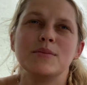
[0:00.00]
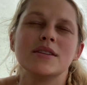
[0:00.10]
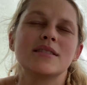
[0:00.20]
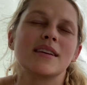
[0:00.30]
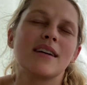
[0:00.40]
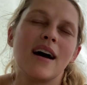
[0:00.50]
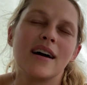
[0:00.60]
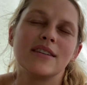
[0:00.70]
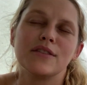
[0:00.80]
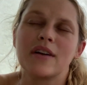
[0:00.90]
Just the
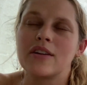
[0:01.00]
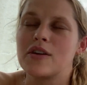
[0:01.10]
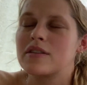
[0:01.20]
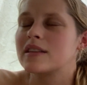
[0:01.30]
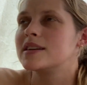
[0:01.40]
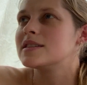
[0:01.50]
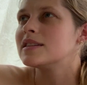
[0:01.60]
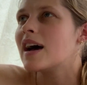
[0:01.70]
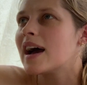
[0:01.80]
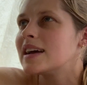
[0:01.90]
Garden of Unearthly
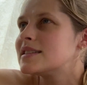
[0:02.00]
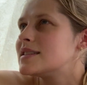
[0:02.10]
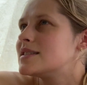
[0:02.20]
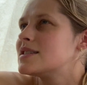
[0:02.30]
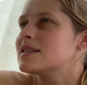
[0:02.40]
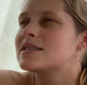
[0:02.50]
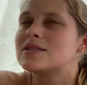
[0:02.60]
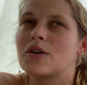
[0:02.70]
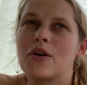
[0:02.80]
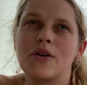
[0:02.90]
Delights is
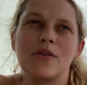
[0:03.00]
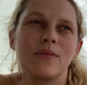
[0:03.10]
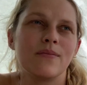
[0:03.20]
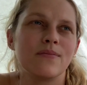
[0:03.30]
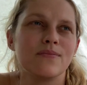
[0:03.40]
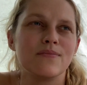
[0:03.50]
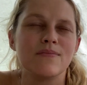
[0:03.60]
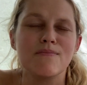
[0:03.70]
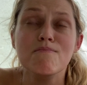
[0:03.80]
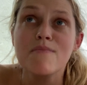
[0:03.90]
just so
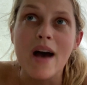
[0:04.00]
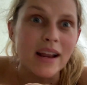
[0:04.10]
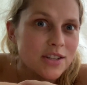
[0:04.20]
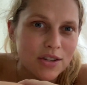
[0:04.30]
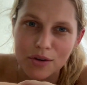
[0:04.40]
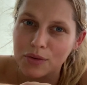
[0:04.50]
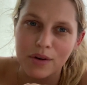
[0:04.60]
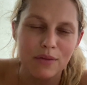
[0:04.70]
magical.